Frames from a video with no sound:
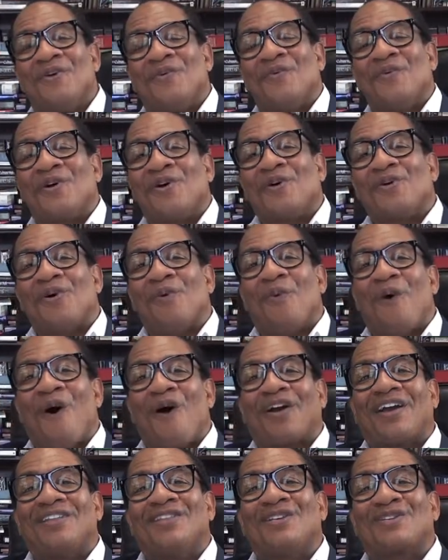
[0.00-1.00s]
We're going to
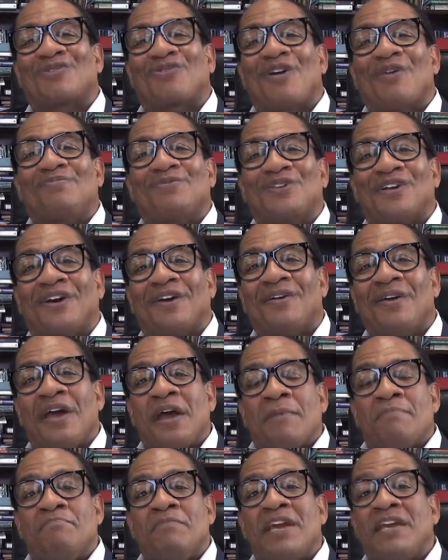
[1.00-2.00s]
walk in the scripture.
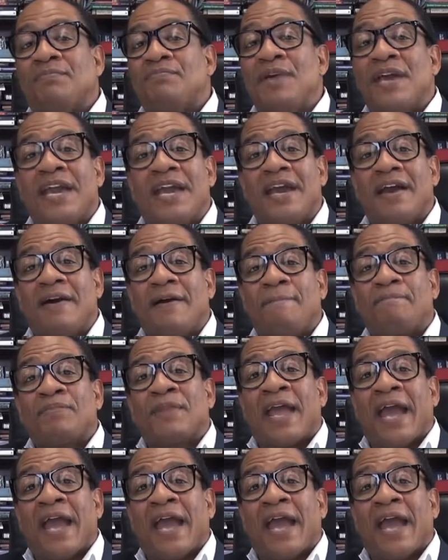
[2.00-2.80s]
Meet me here